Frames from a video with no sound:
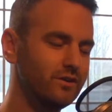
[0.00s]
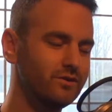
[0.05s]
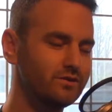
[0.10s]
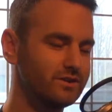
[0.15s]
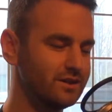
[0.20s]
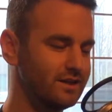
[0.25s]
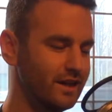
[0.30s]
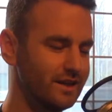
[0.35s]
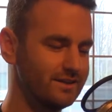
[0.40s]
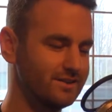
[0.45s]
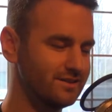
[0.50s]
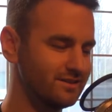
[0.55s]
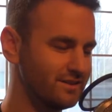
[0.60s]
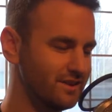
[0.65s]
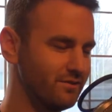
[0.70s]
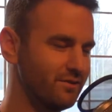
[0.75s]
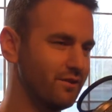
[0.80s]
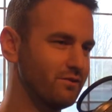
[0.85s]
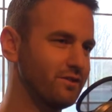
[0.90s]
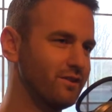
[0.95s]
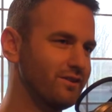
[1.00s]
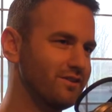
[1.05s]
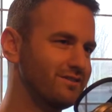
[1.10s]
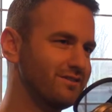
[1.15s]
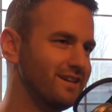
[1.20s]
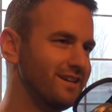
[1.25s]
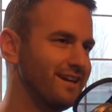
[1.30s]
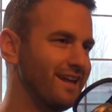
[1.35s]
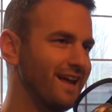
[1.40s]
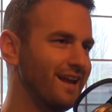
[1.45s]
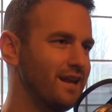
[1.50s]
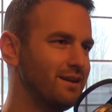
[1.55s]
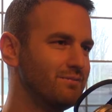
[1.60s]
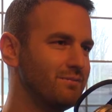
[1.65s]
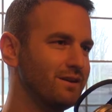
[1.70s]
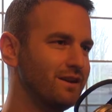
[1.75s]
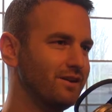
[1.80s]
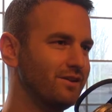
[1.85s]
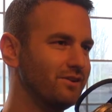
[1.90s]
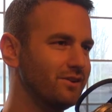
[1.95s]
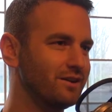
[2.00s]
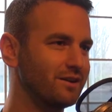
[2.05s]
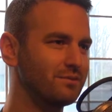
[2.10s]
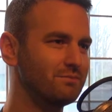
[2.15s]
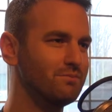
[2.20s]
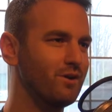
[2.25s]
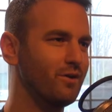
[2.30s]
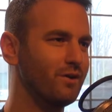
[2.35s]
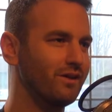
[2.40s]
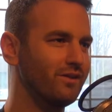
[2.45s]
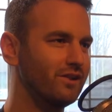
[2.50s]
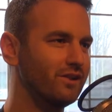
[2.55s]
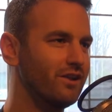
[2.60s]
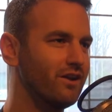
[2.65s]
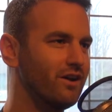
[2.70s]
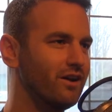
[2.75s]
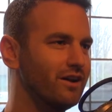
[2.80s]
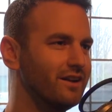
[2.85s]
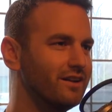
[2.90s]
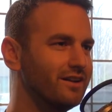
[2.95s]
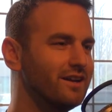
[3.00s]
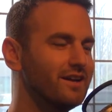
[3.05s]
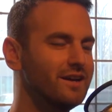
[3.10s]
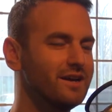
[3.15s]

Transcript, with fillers: it was the nicest I've ever seen anybody look mowing the lawn.